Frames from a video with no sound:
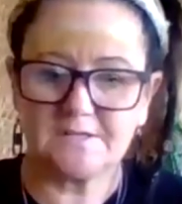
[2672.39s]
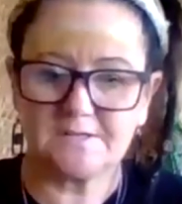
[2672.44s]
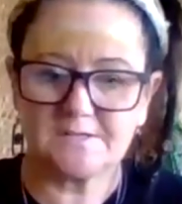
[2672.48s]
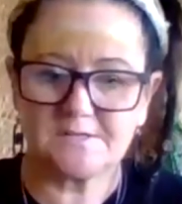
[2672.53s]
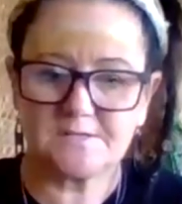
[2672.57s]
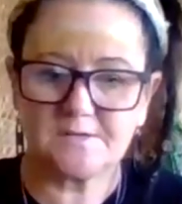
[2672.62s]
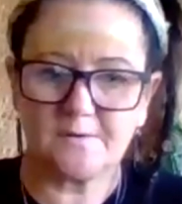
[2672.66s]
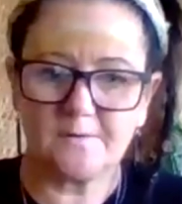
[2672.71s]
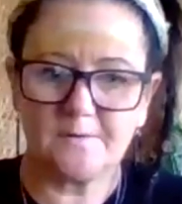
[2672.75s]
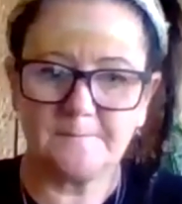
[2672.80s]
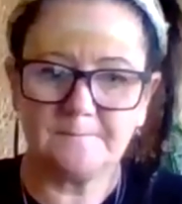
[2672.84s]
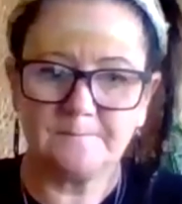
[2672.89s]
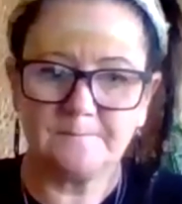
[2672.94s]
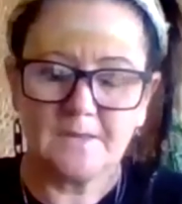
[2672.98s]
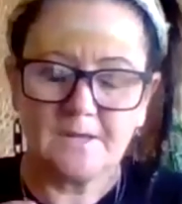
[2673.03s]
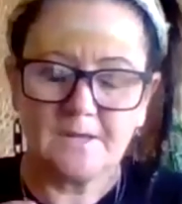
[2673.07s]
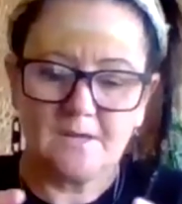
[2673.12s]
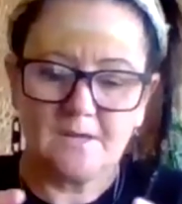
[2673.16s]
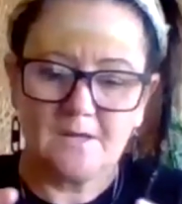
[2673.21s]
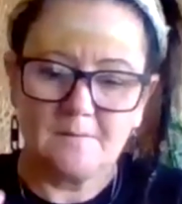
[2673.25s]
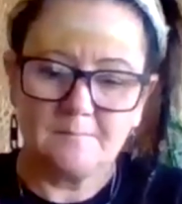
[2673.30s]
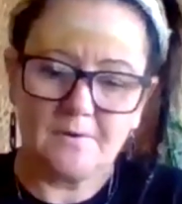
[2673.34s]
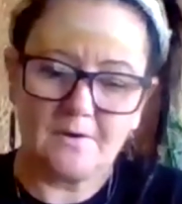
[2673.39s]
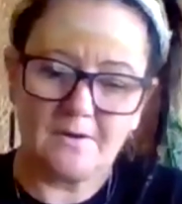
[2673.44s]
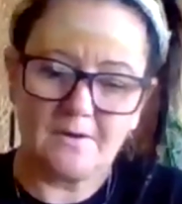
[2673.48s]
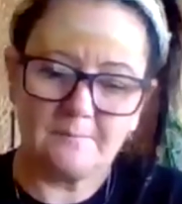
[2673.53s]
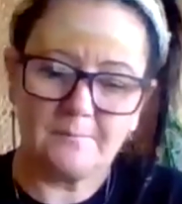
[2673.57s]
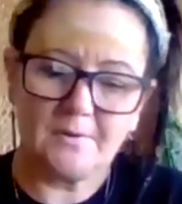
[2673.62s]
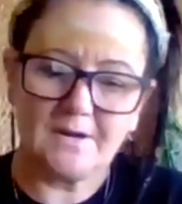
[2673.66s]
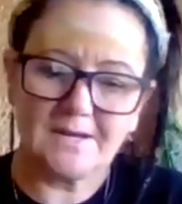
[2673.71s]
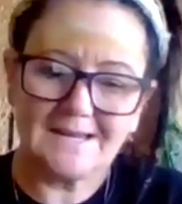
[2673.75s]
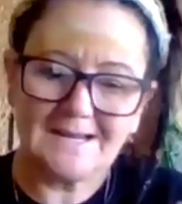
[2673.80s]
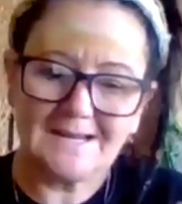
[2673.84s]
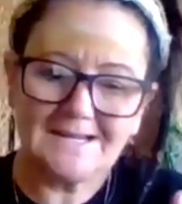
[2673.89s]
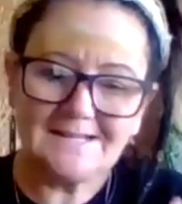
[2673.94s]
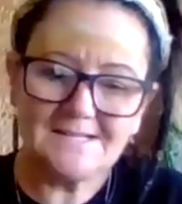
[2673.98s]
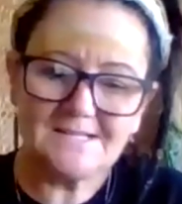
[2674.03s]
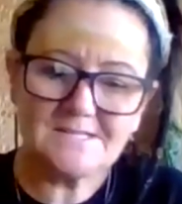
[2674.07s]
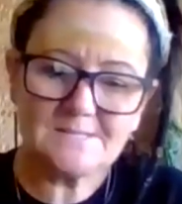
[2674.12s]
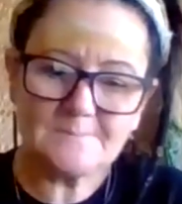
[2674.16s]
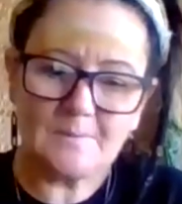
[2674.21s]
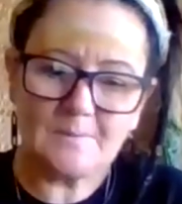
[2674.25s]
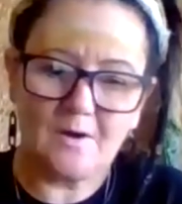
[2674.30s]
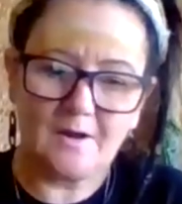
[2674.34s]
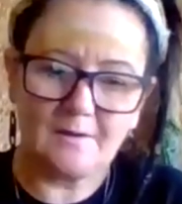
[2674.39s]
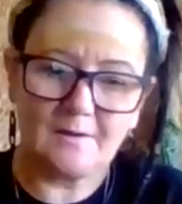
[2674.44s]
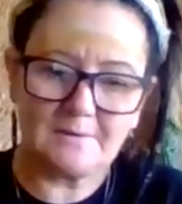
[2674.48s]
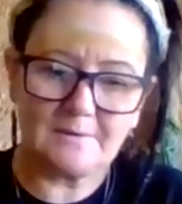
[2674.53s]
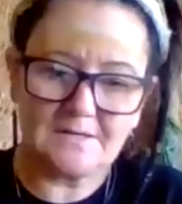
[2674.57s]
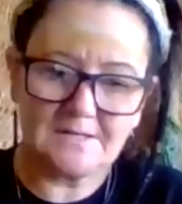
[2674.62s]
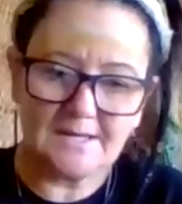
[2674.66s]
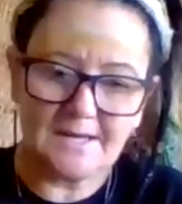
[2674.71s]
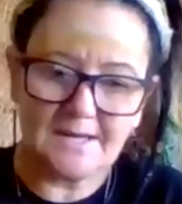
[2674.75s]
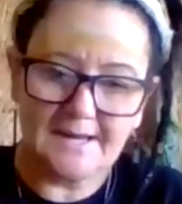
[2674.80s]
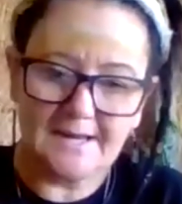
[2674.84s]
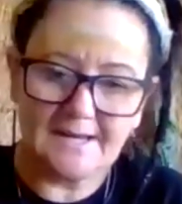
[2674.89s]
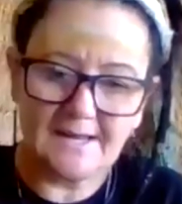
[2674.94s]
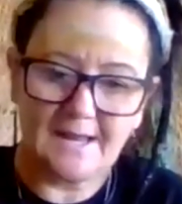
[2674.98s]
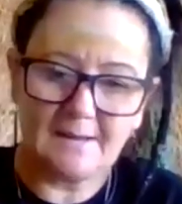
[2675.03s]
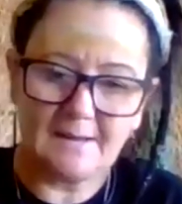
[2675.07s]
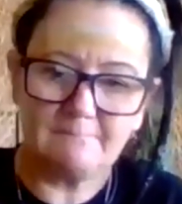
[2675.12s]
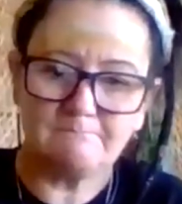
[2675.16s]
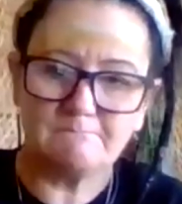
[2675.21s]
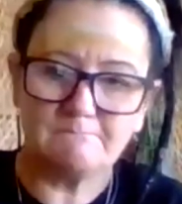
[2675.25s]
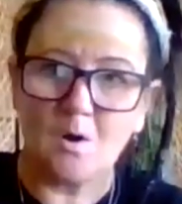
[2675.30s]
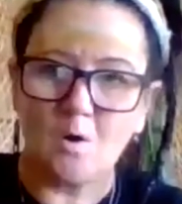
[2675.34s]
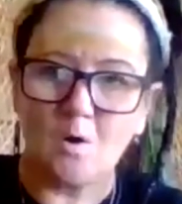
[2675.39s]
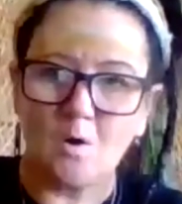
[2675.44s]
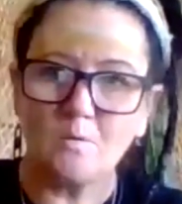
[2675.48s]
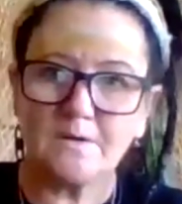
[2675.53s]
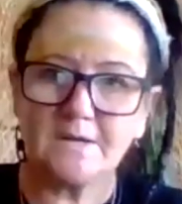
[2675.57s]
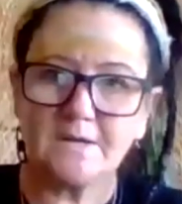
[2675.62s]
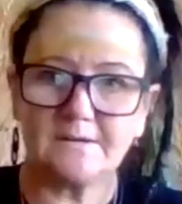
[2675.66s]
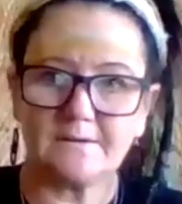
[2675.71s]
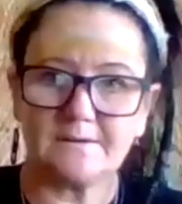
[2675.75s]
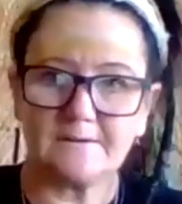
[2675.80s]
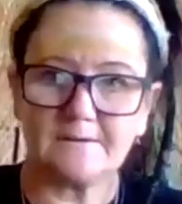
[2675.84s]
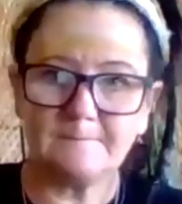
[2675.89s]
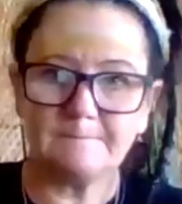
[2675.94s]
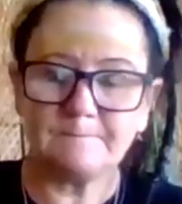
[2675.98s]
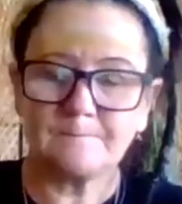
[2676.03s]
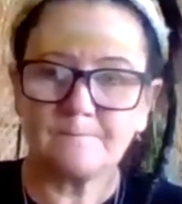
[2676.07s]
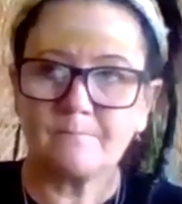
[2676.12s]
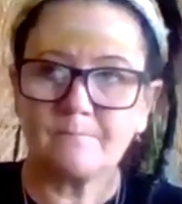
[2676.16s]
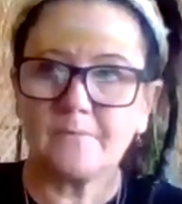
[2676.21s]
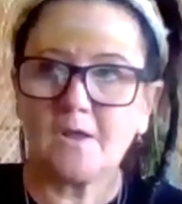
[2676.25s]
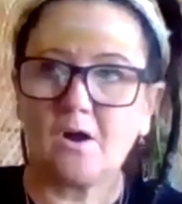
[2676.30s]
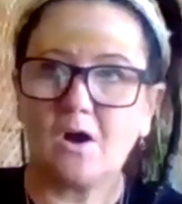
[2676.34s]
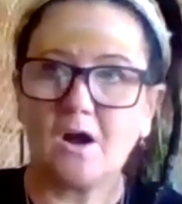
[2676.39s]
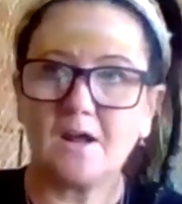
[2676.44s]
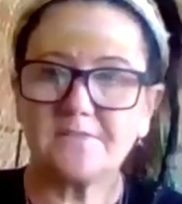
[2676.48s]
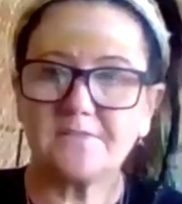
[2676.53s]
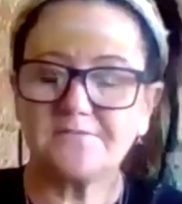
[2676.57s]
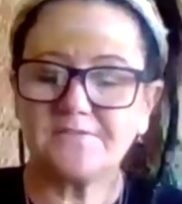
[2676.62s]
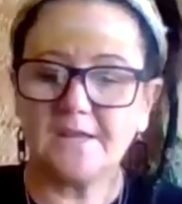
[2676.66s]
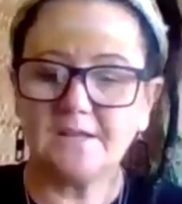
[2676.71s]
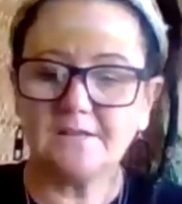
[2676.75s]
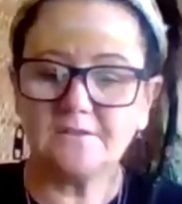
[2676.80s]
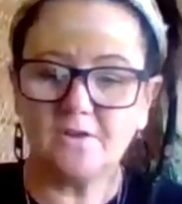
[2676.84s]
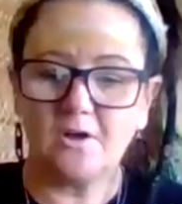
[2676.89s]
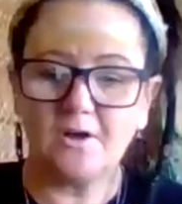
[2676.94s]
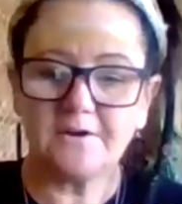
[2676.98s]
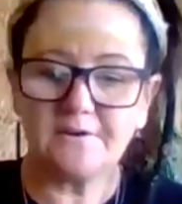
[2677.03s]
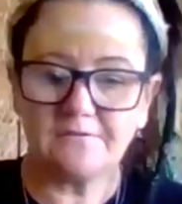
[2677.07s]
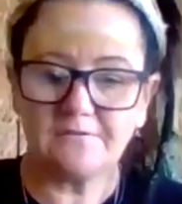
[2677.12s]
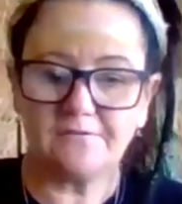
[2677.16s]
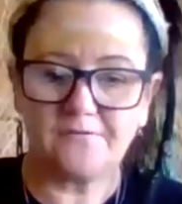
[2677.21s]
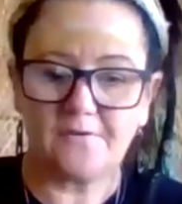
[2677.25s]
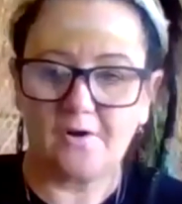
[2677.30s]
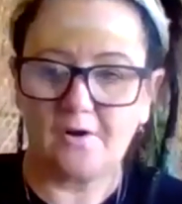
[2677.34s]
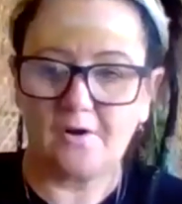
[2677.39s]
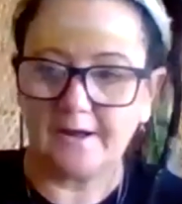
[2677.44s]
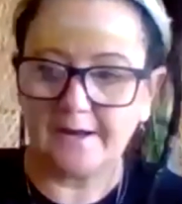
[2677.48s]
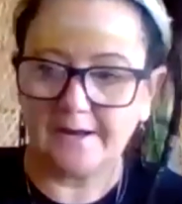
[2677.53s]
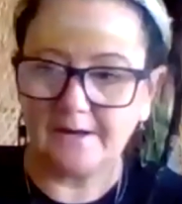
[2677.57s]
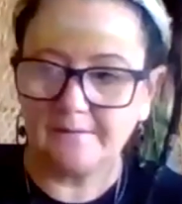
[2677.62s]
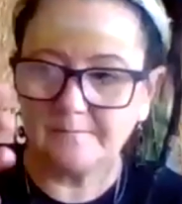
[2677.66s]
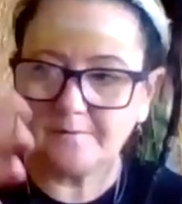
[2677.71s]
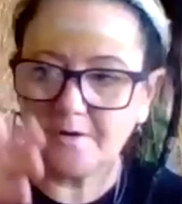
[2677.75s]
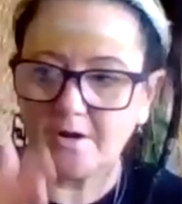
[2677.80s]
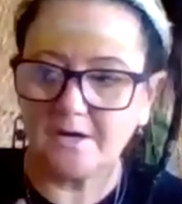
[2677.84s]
So by, by getting this pipe clay and molding it, I then light a fire.